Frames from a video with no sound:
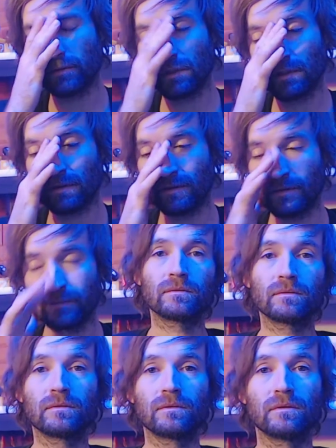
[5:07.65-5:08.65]
I don't know.
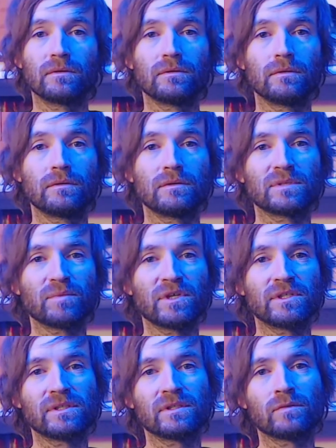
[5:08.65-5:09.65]

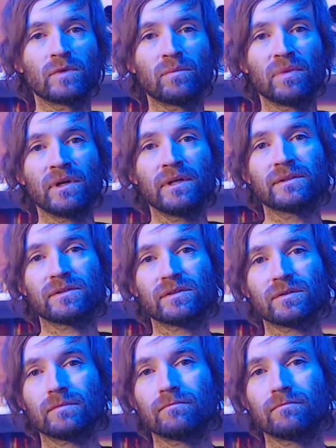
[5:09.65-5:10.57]
Space is a weird place.